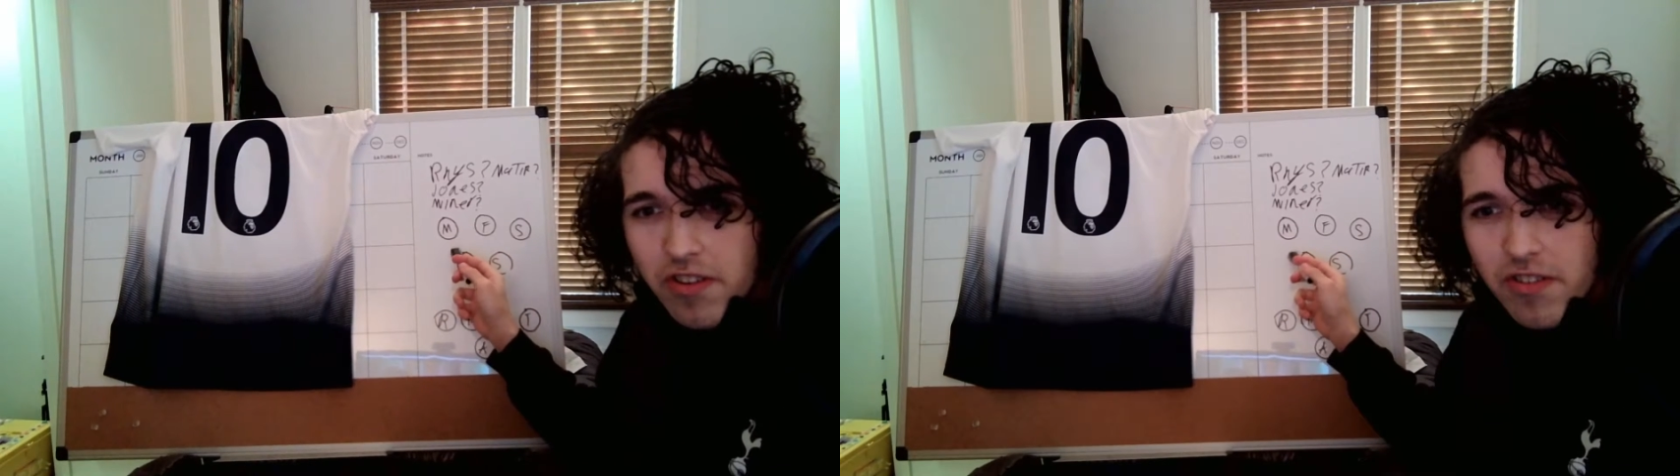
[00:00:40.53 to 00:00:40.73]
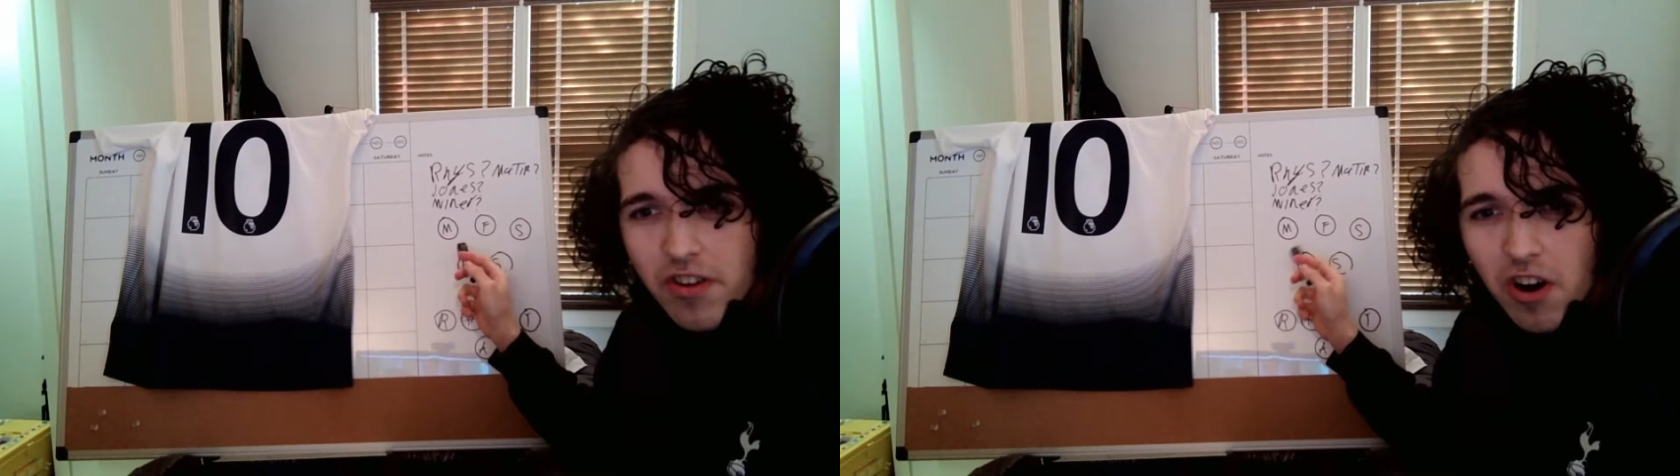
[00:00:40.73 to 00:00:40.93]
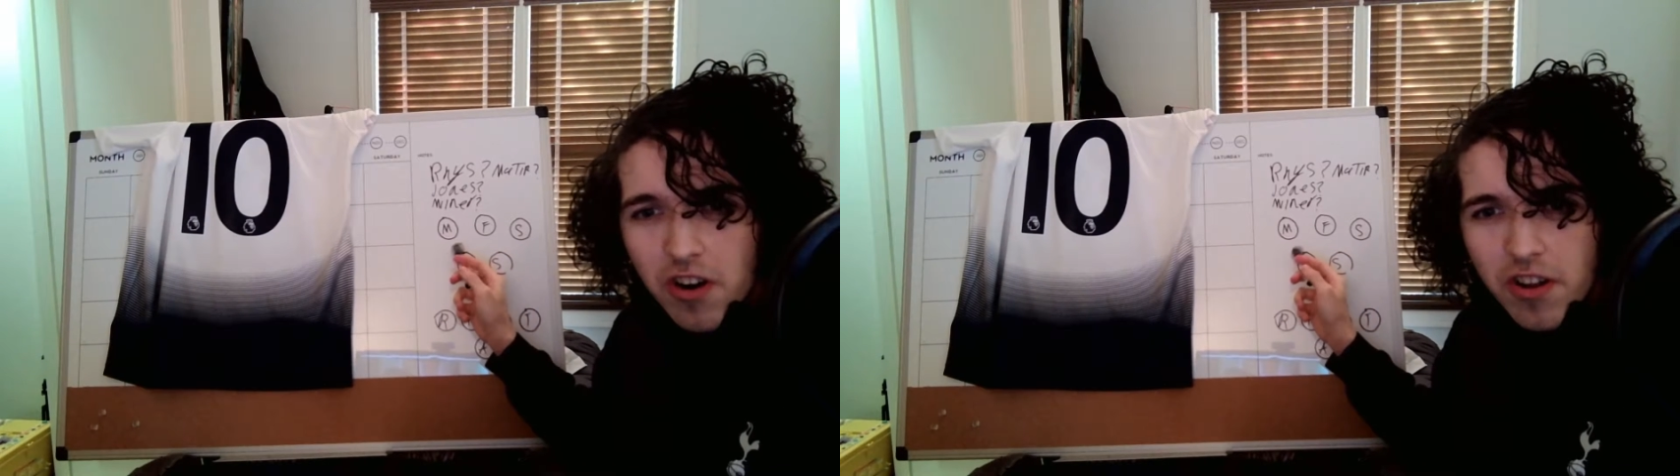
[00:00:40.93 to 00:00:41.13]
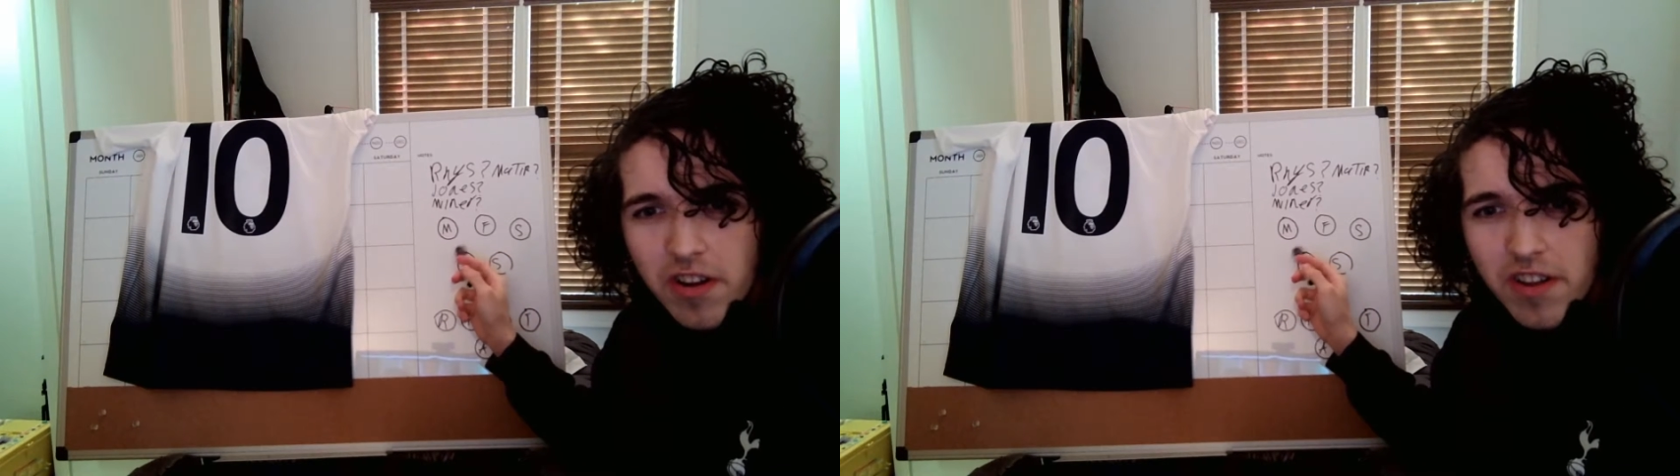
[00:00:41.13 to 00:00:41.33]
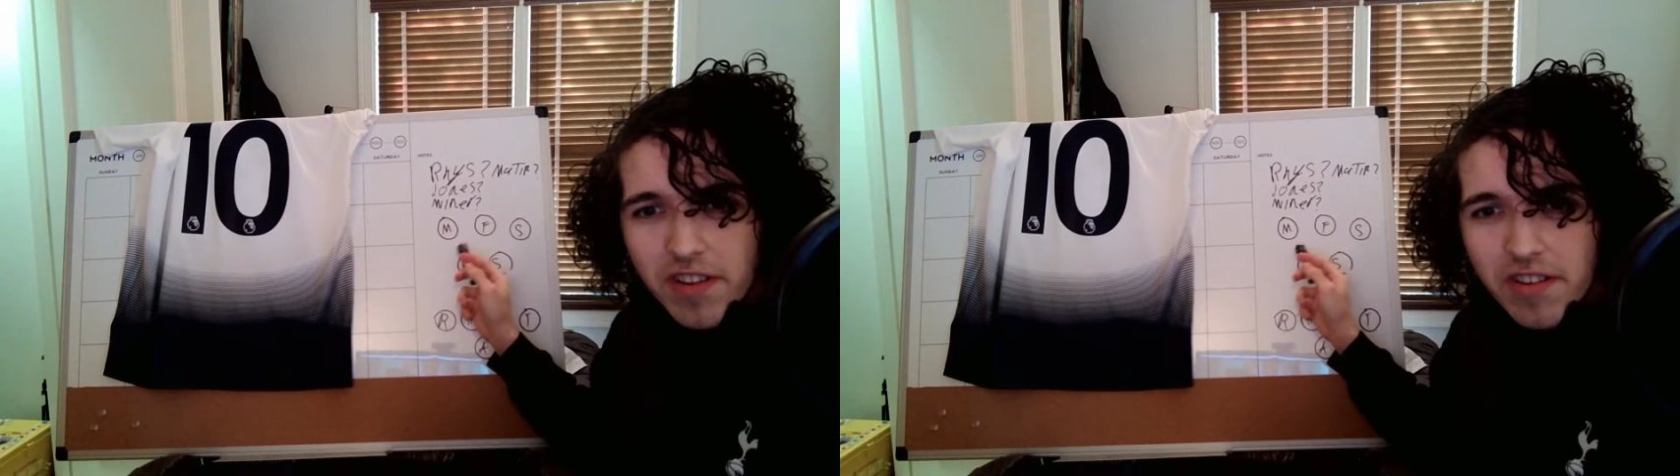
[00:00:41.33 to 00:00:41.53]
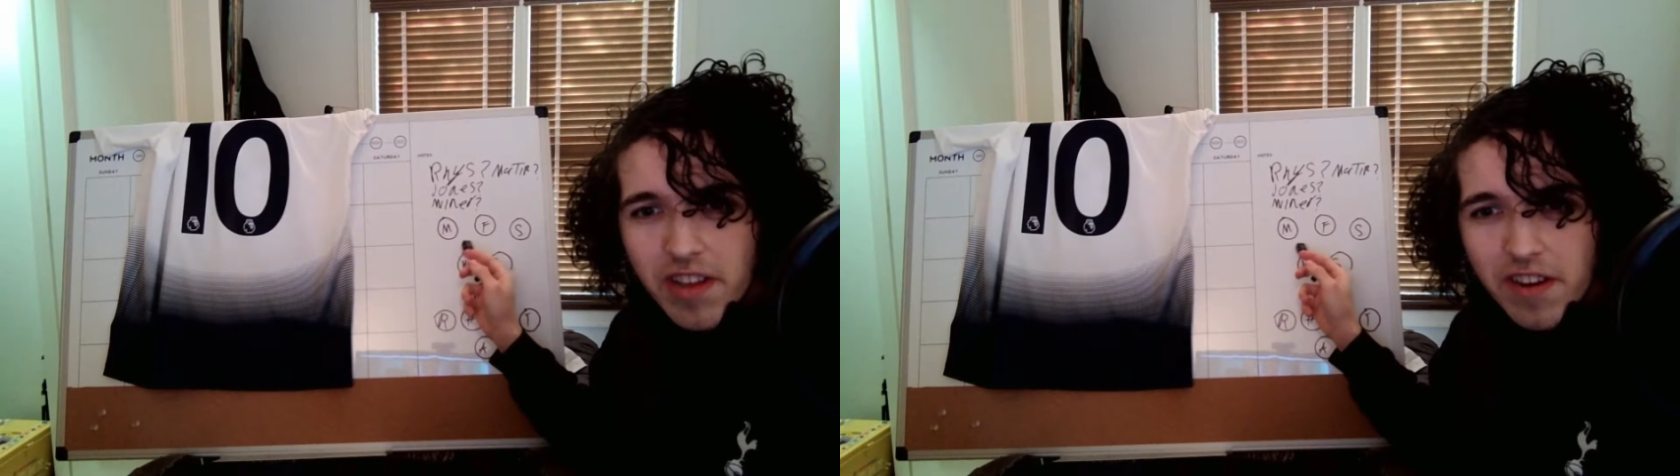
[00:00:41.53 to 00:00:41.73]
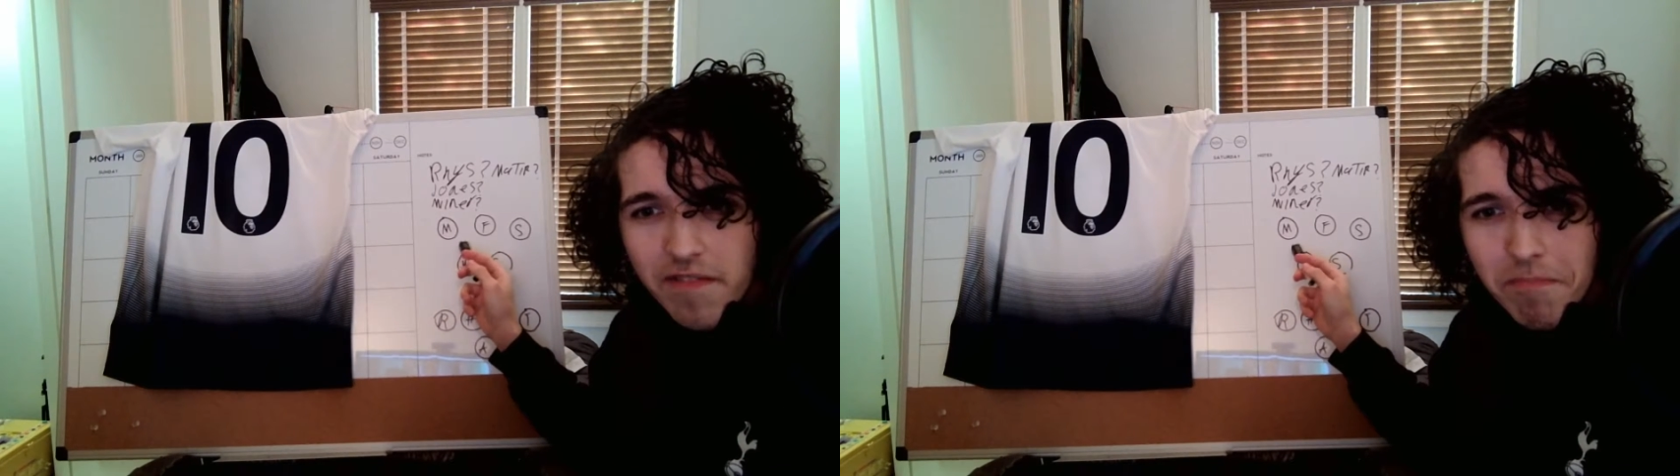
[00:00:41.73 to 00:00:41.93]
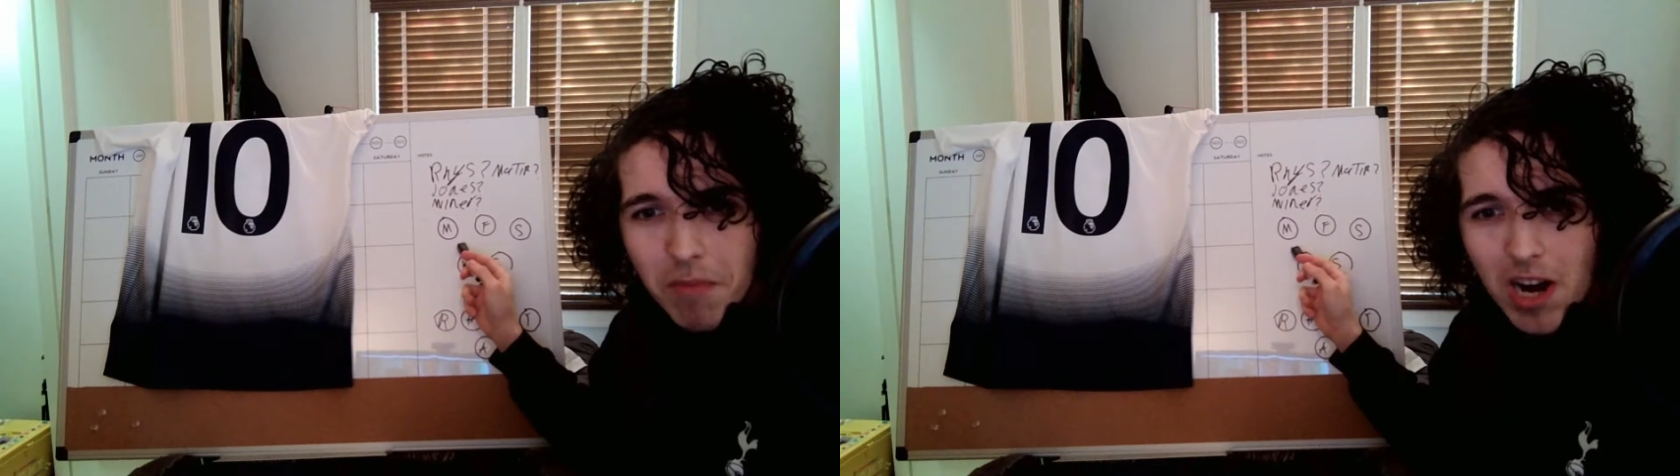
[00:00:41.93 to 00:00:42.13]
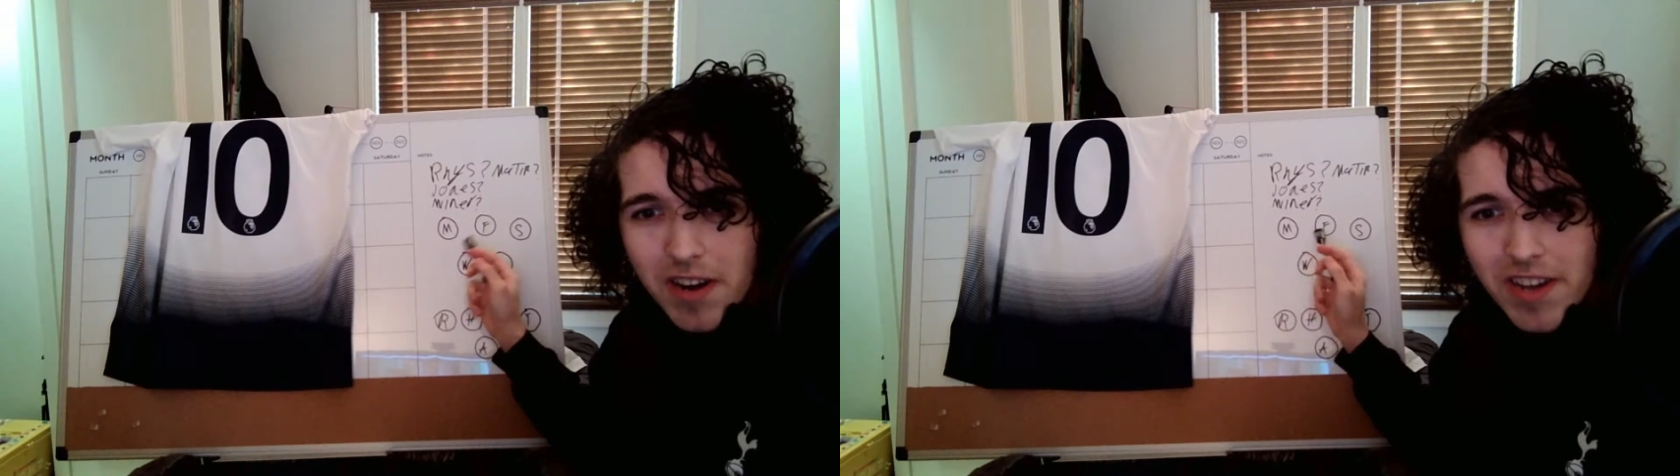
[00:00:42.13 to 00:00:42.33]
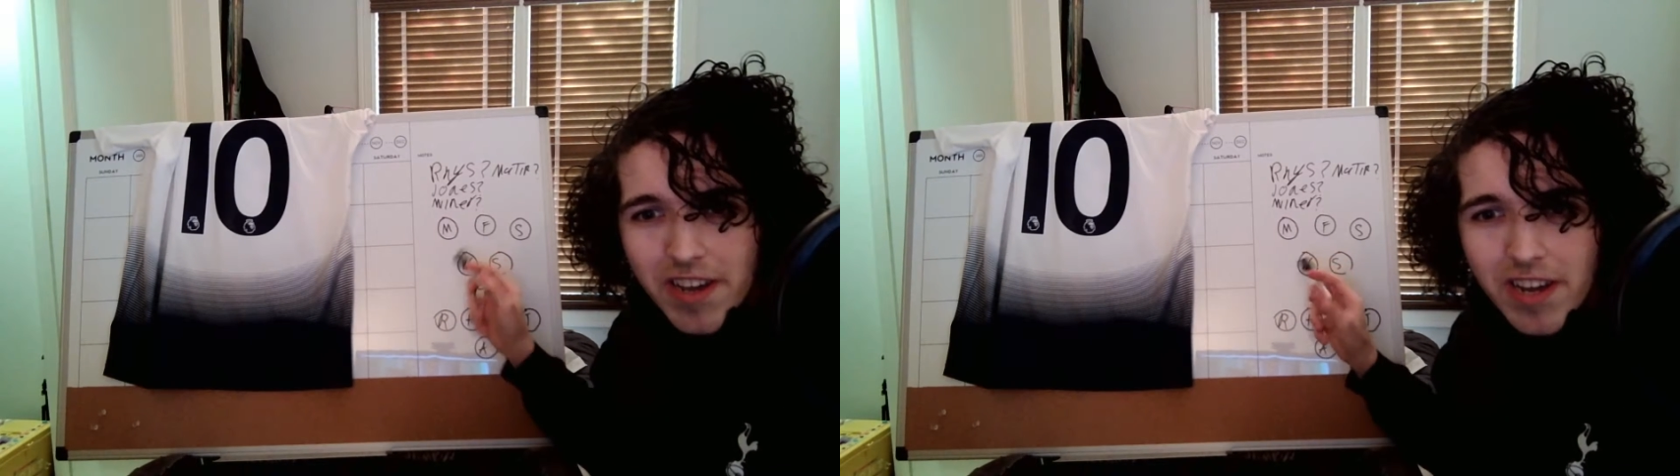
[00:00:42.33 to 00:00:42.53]
started instead of
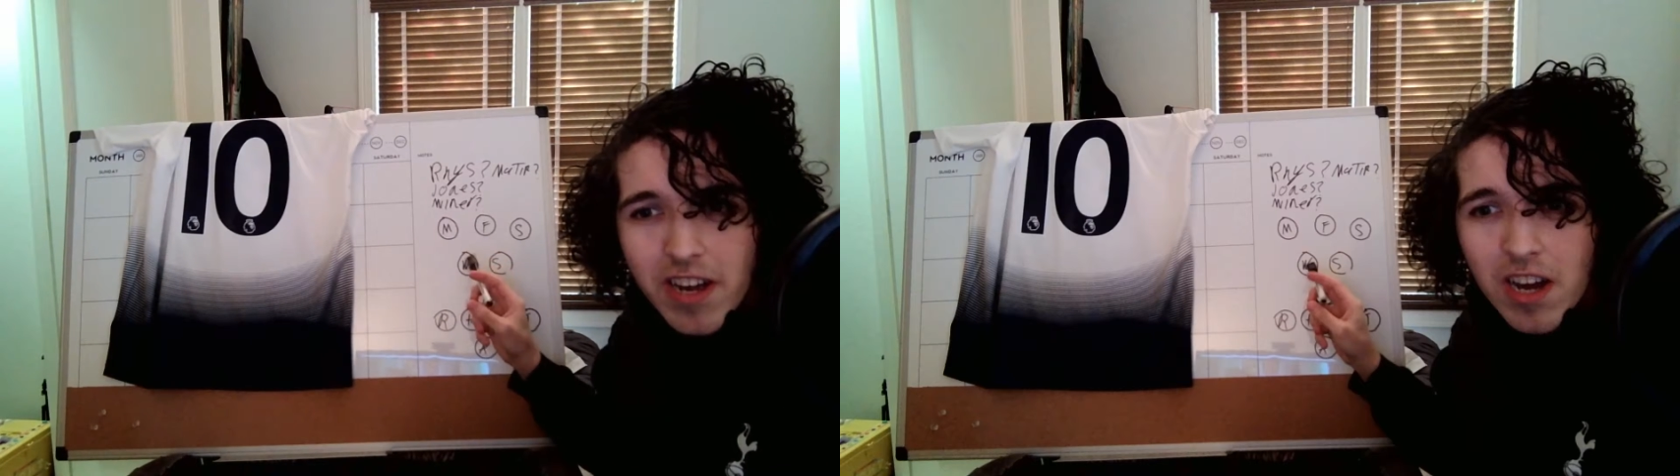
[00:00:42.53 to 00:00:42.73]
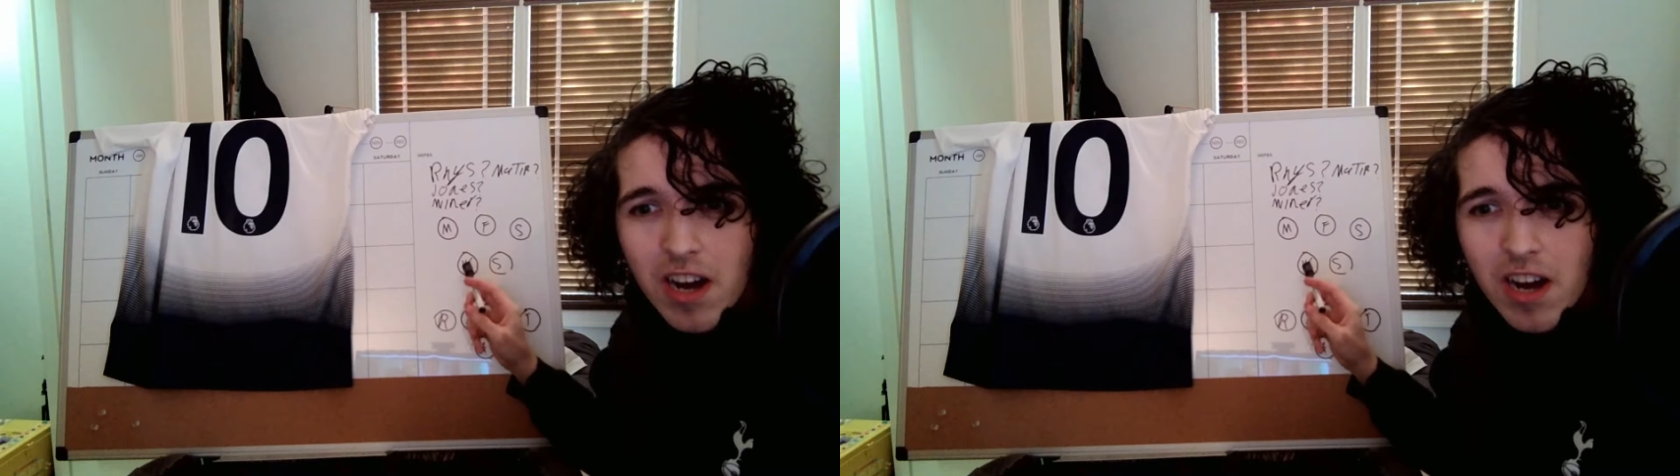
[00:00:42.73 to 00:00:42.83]
Mane,